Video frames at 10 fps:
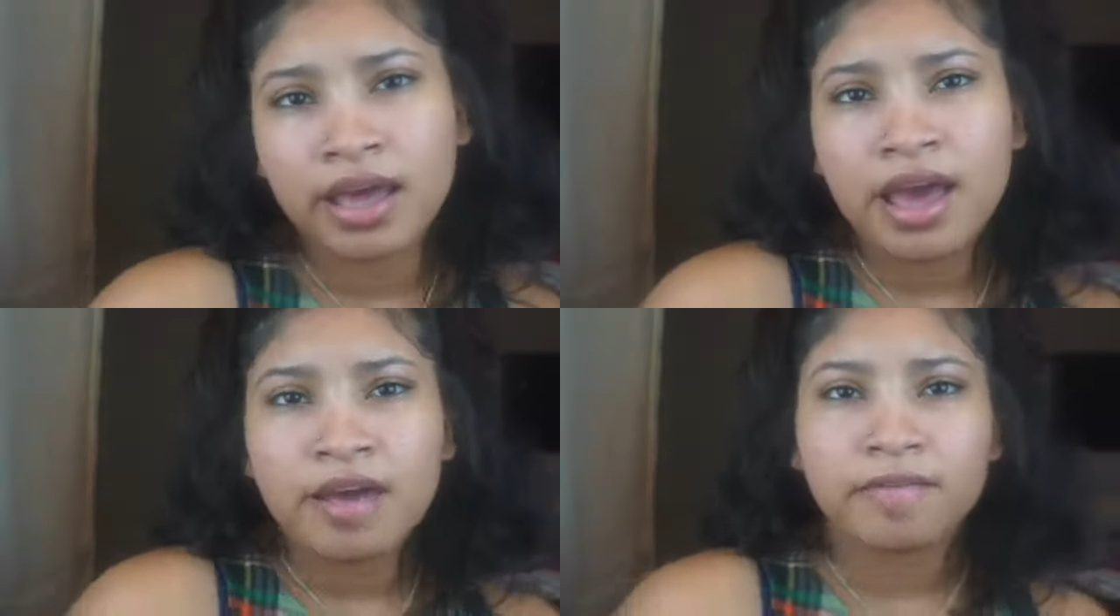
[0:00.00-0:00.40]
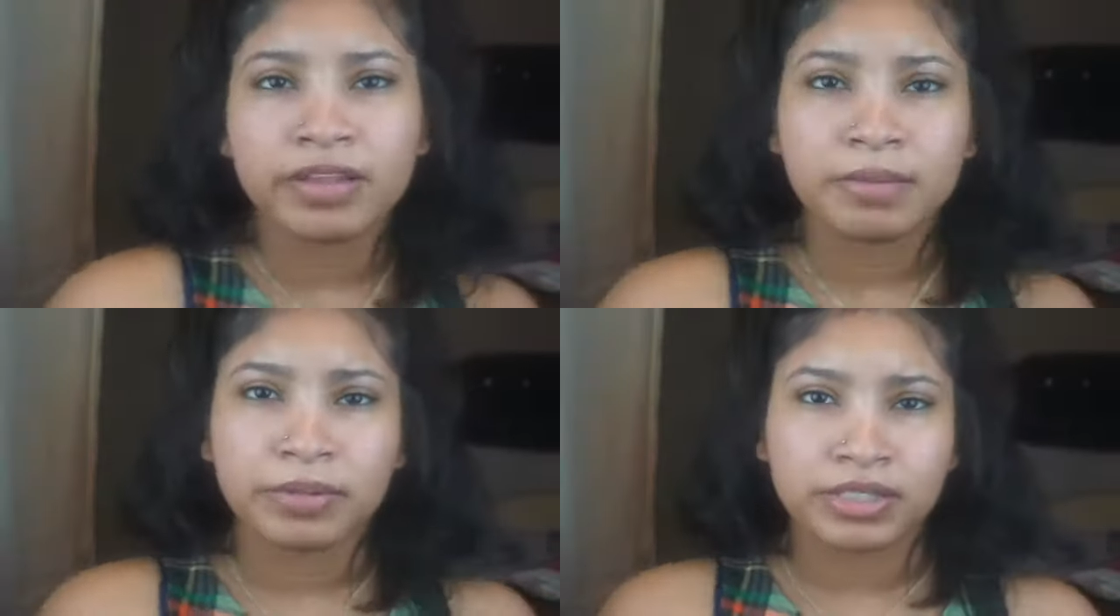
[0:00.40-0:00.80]

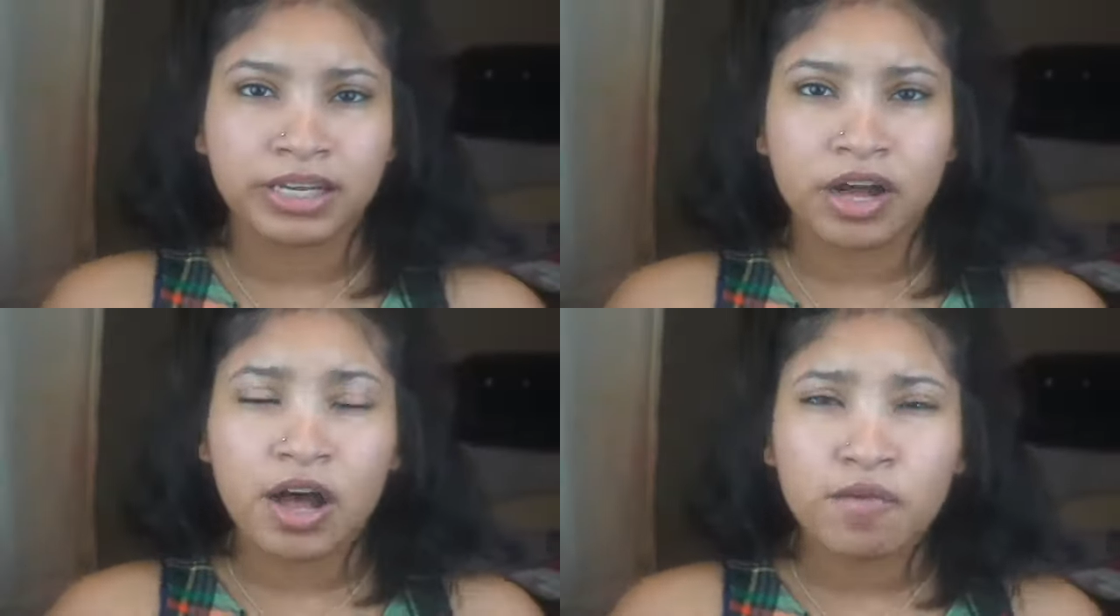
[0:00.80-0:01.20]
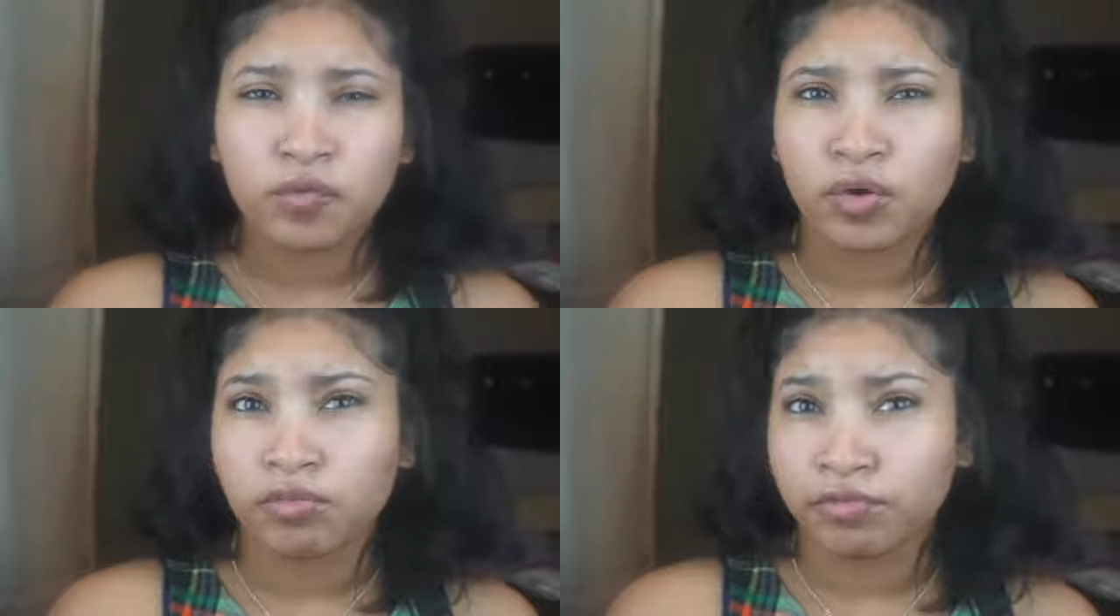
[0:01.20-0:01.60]
50% off
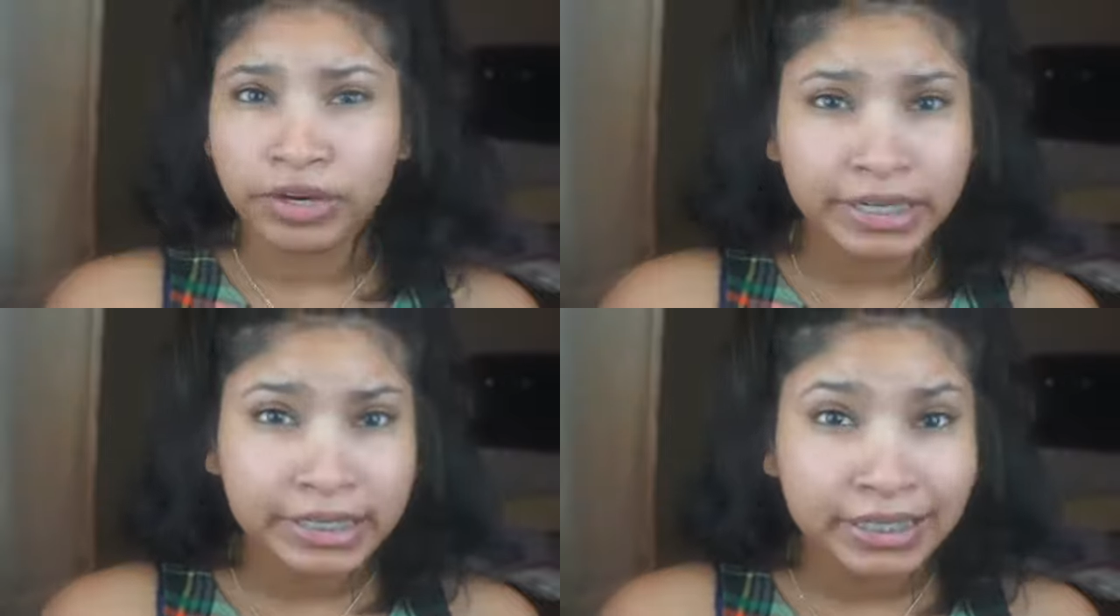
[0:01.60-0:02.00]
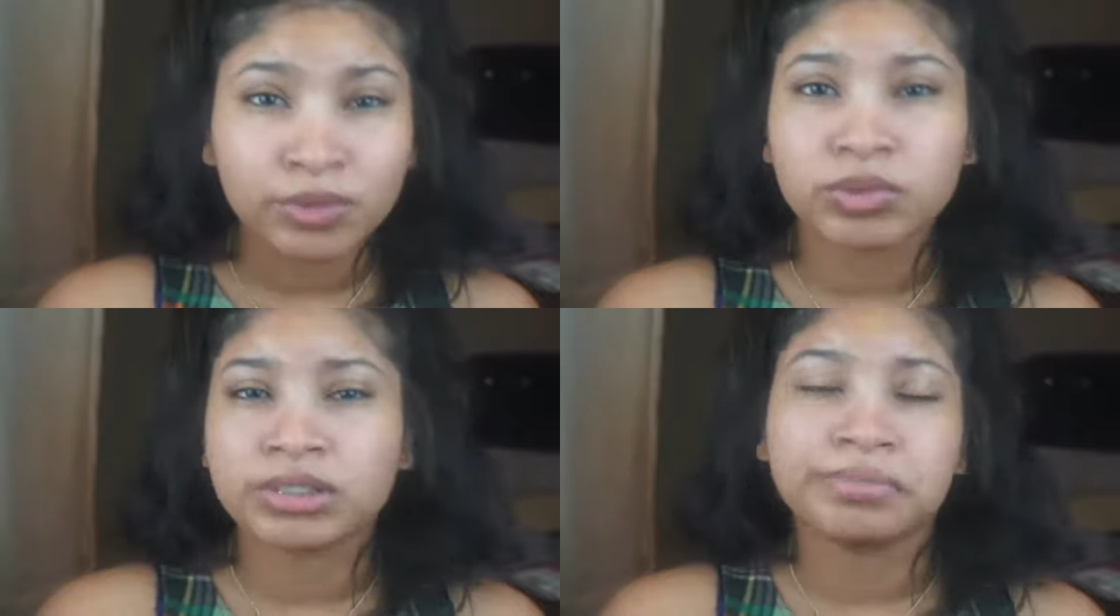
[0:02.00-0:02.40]
or free. It
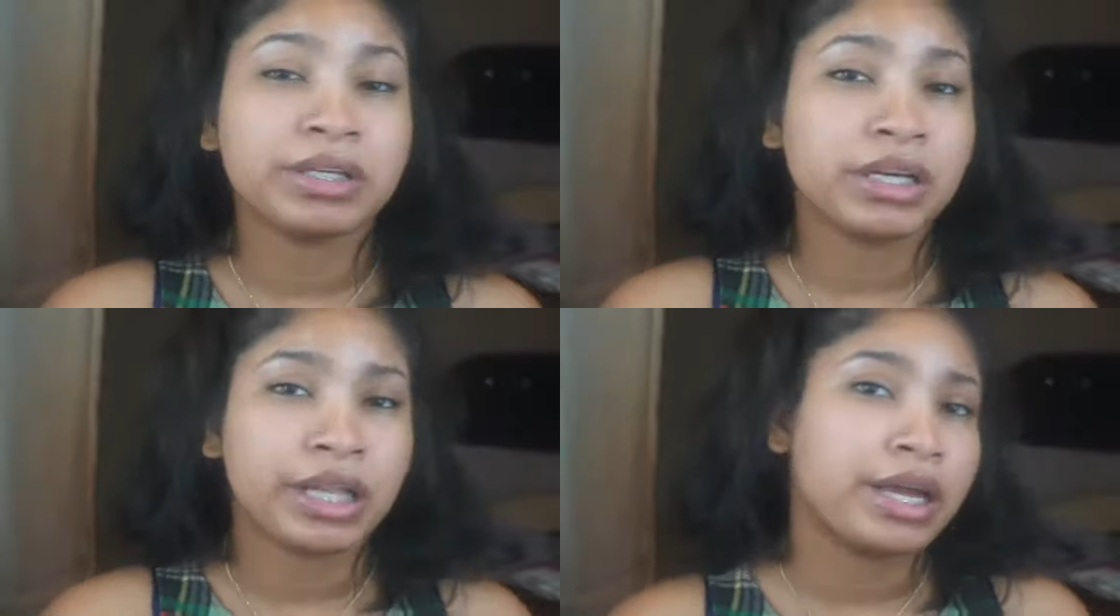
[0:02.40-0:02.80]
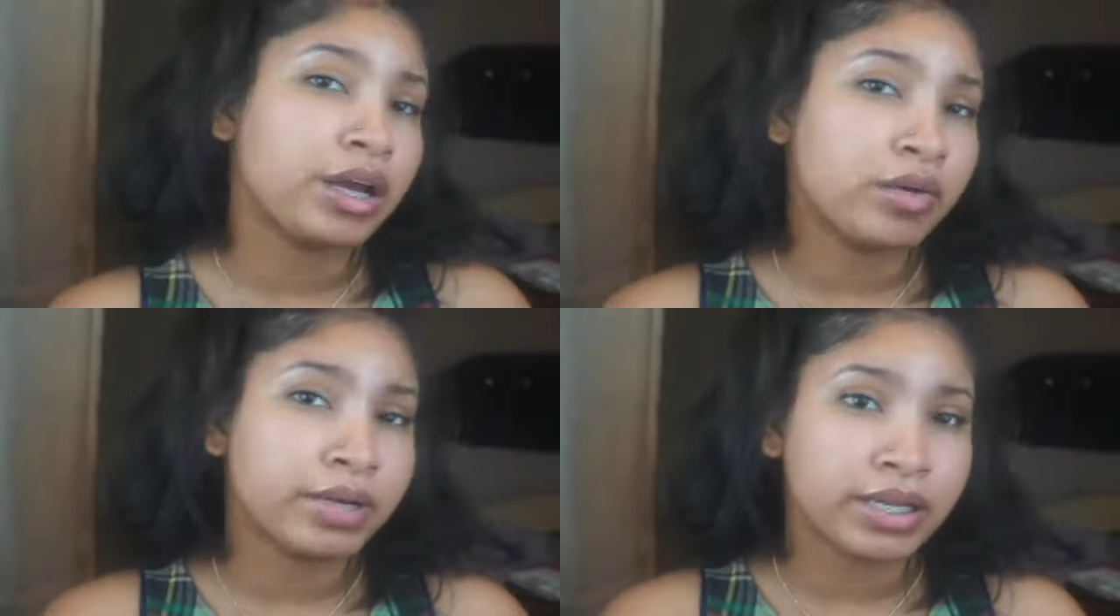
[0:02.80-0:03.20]
was something like
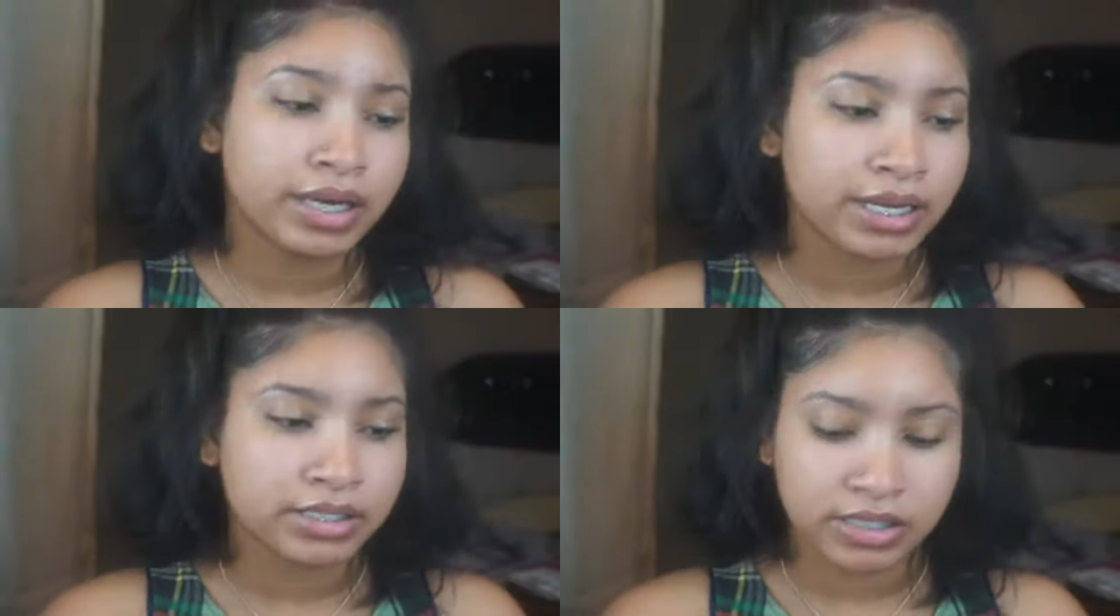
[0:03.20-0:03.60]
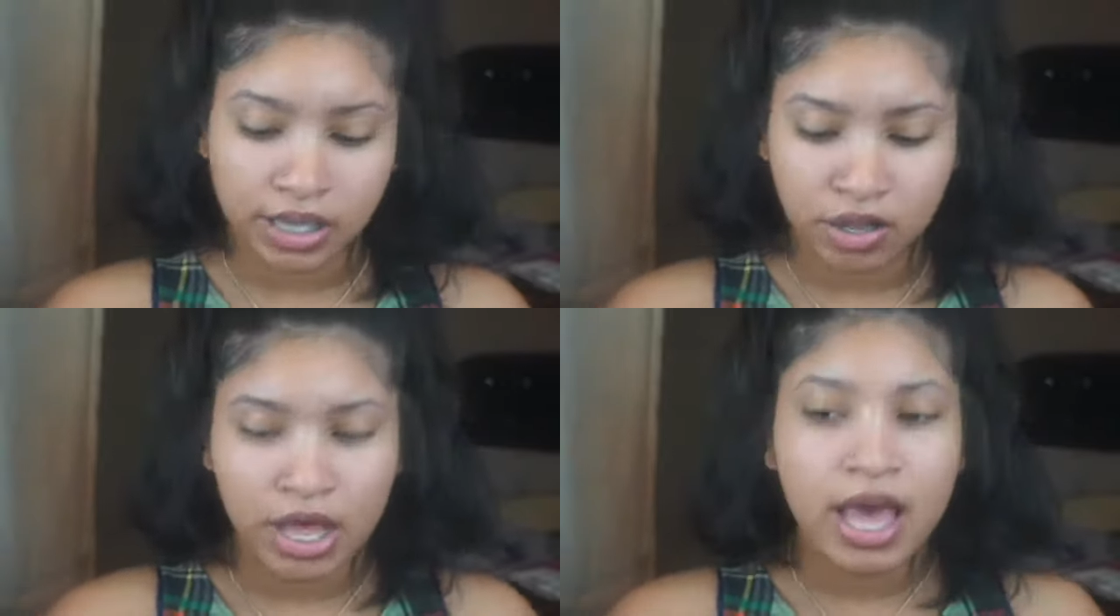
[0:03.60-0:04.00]
a really nice sale.